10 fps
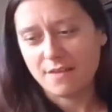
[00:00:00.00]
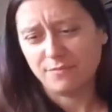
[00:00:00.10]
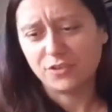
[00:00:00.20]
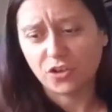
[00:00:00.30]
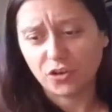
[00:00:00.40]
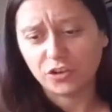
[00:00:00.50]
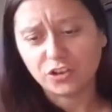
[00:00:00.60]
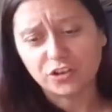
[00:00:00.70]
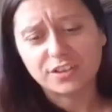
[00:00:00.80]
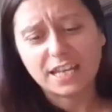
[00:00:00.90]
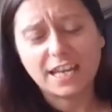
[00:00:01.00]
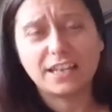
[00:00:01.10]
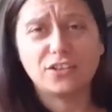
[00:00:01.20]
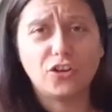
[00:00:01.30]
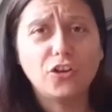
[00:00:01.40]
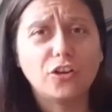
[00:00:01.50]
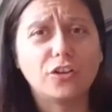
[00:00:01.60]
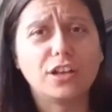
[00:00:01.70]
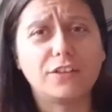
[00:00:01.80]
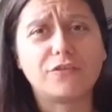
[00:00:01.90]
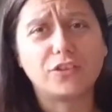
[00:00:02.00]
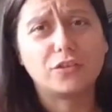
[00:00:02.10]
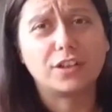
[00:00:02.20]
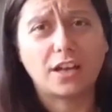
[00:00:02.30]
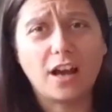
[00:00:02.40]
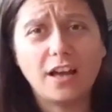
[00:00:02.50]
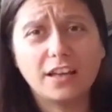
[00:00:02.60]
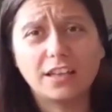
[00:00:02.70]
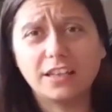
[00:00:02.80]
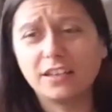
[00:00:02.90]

So, take note. If you're a guy